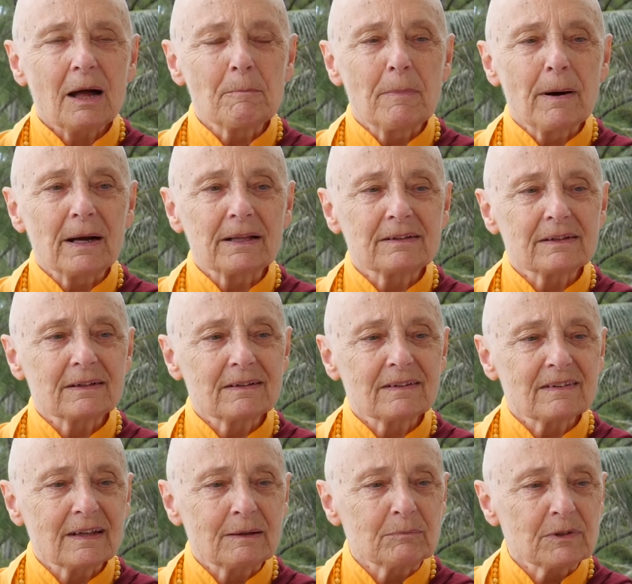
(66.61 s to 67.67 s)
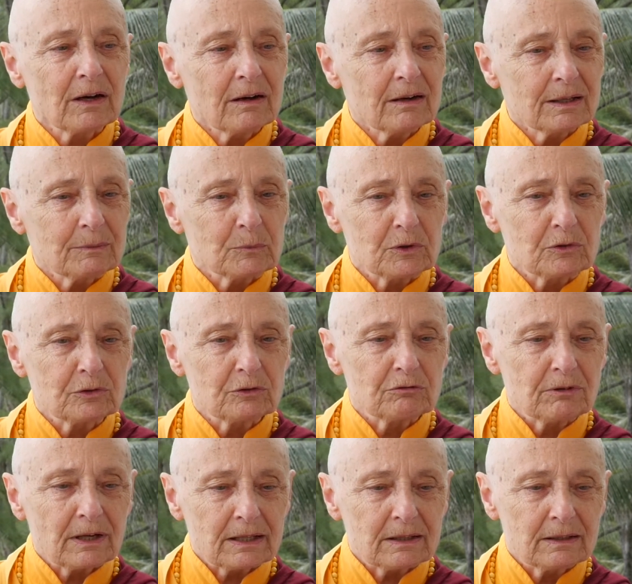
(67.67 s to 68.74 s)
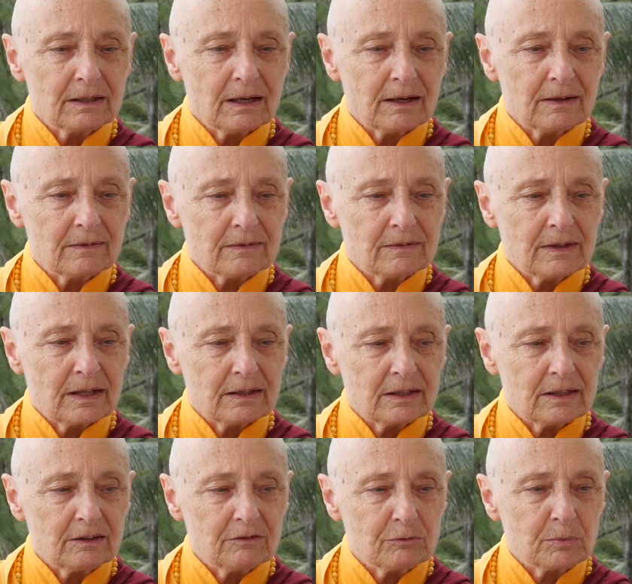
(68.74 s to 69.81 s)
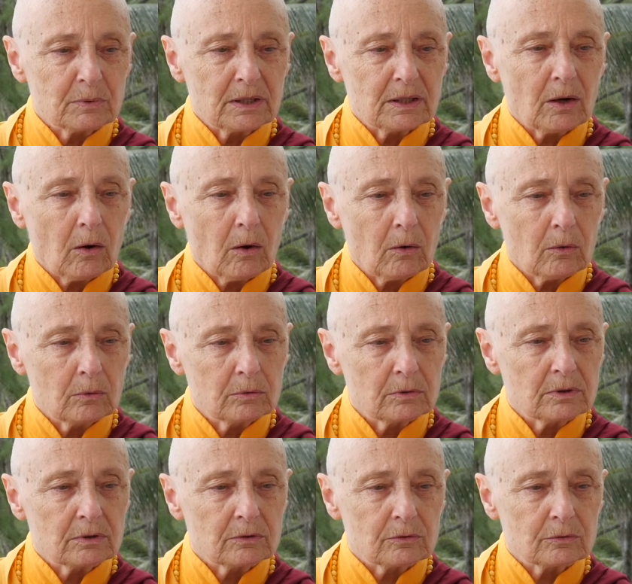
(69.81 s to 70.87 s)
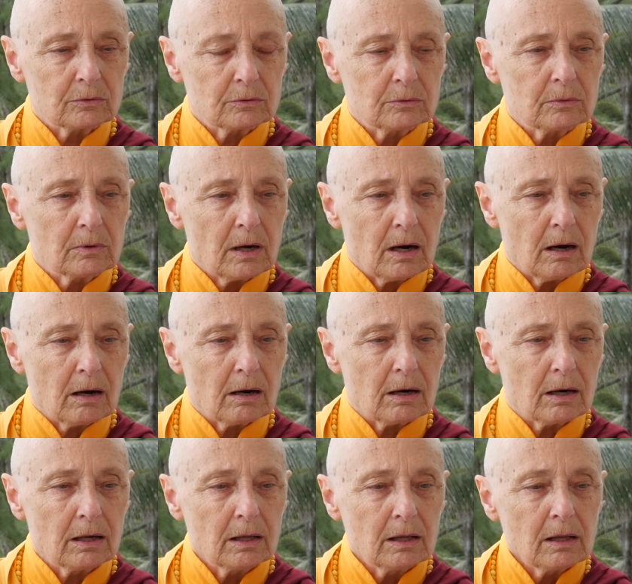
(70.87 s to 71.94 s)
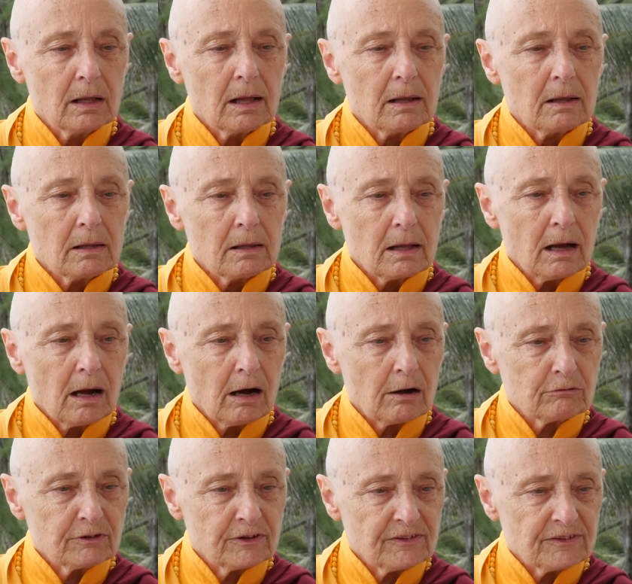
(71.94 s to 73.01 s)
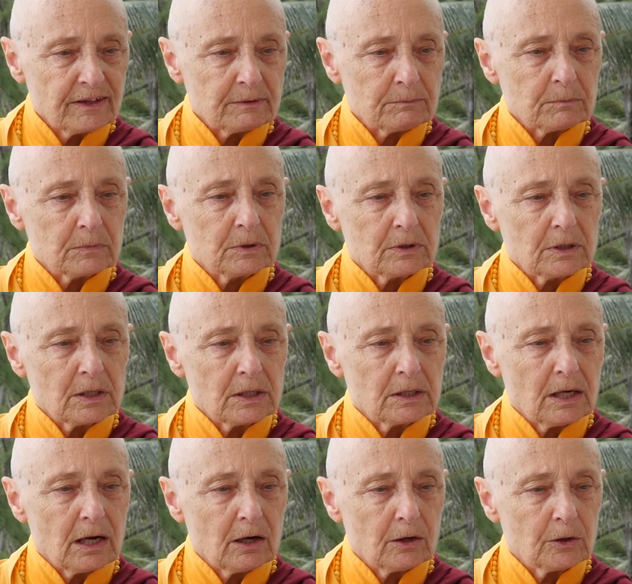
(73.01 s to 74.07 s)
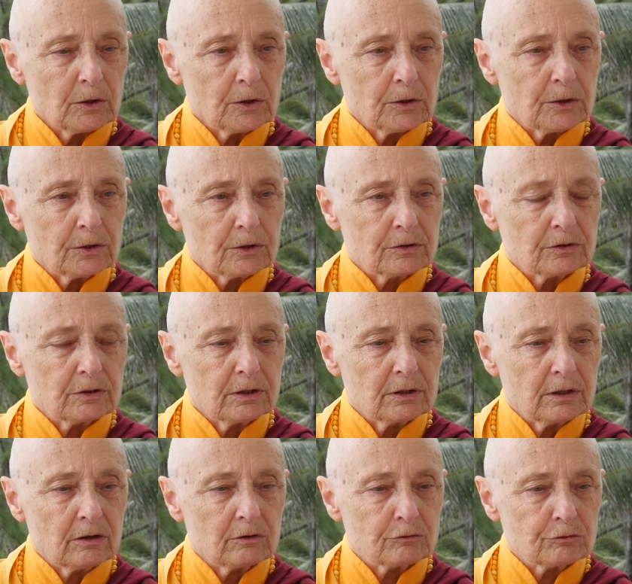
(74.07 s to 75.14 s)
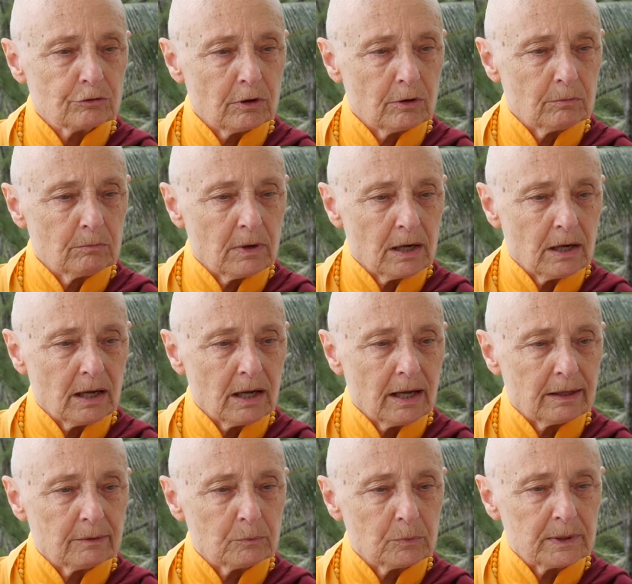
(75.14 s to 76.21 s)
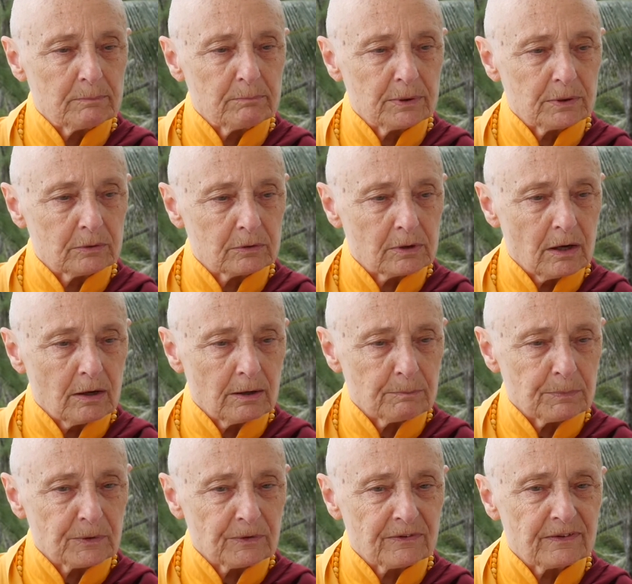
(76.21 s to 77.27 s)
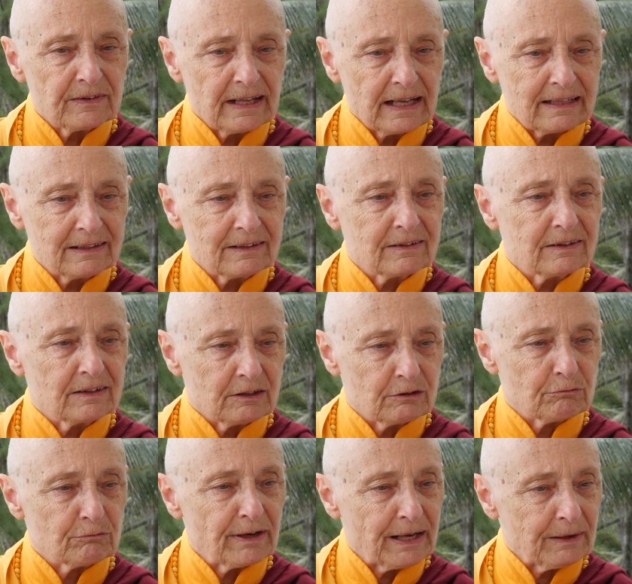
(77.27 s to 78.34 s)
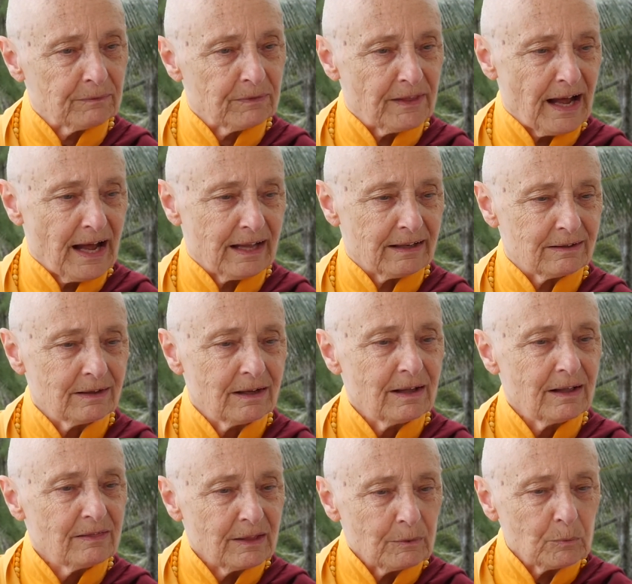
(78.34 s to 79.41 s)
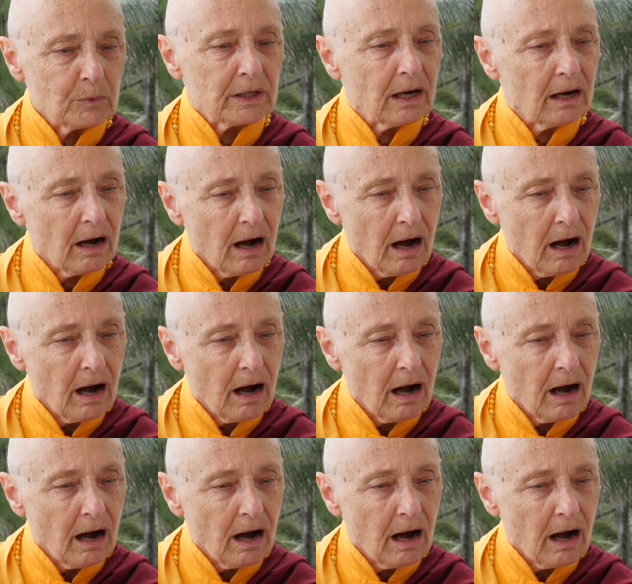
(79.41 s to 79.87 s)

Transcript: But at the same time, we should recognize that if we hold to our resentment and our hurt and our trauma, and we build our personality around that, then we are